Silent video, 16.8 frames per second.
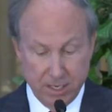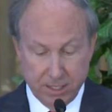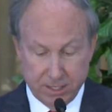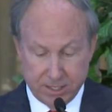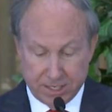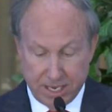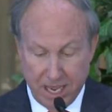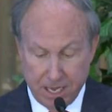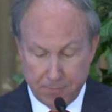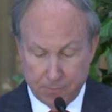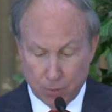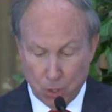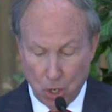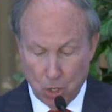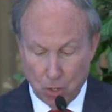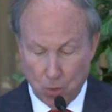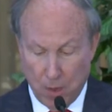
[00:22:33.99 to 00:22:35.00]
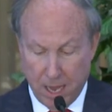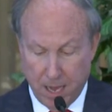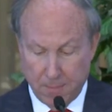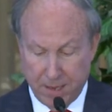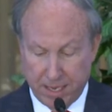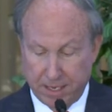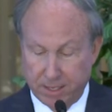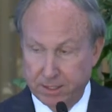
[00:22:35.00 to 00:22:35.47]
take
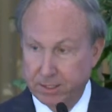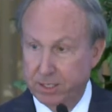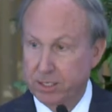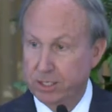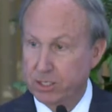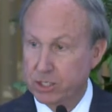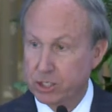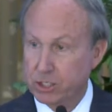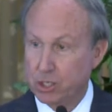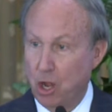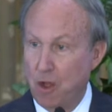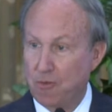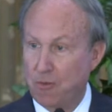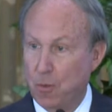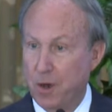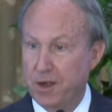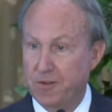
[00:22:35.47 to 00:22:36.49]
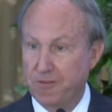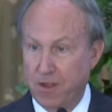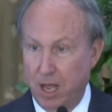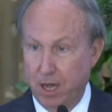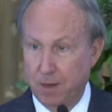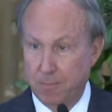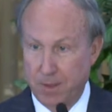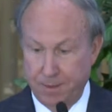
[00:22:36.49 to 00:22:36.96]
programming, software
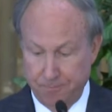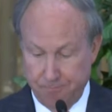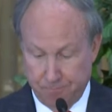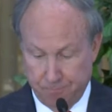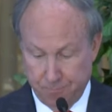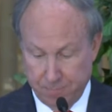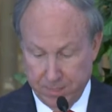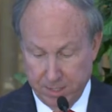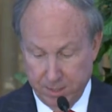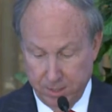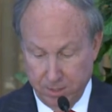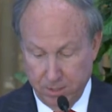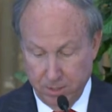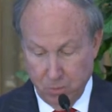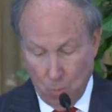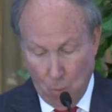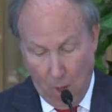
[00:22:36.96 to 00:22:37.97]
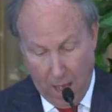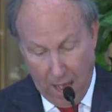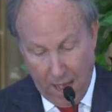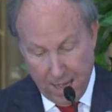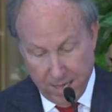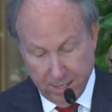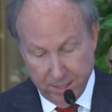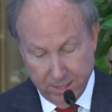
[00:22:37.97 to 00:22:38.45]
development.
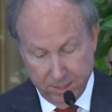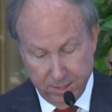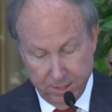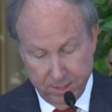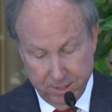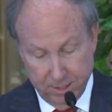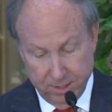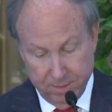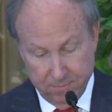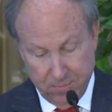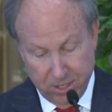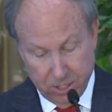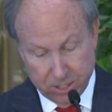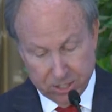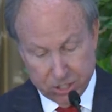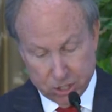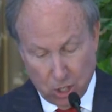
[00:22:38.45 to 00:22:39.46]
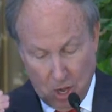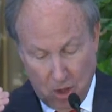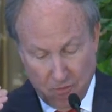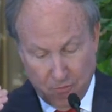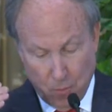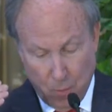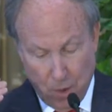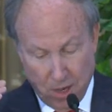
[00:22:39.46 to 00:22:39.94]
Why? Because
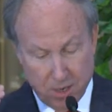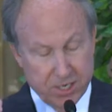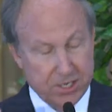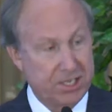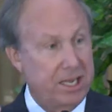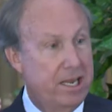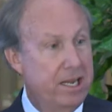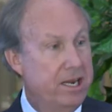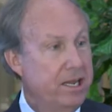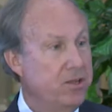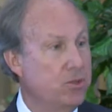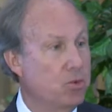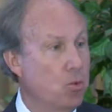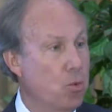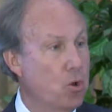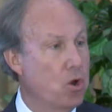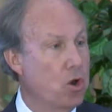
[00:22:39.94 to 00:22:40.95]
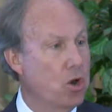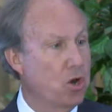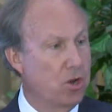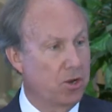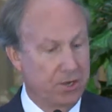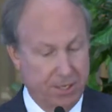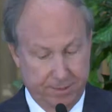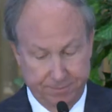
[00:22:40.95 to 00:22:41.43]
software is eating the
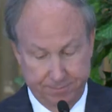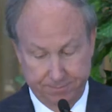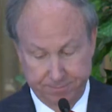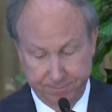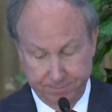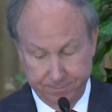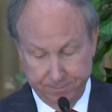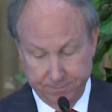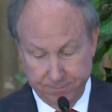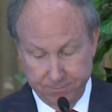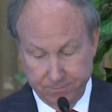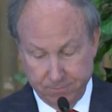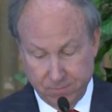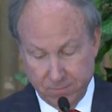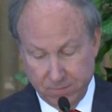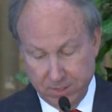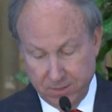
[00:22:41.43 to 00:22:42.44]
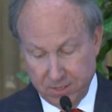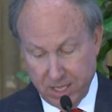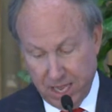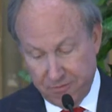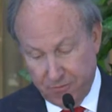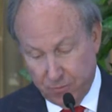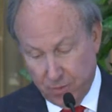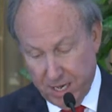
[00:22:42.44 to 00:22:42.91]
world. That
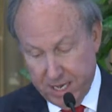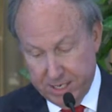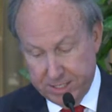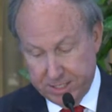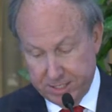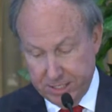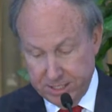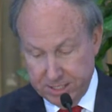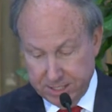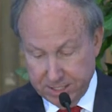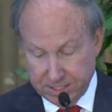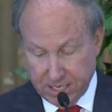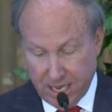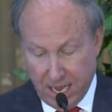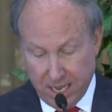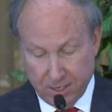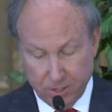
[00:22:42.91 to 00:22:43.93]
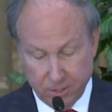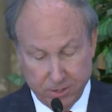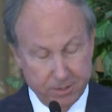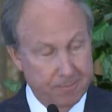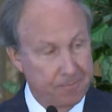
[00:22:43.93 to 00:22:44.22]
phrase is the title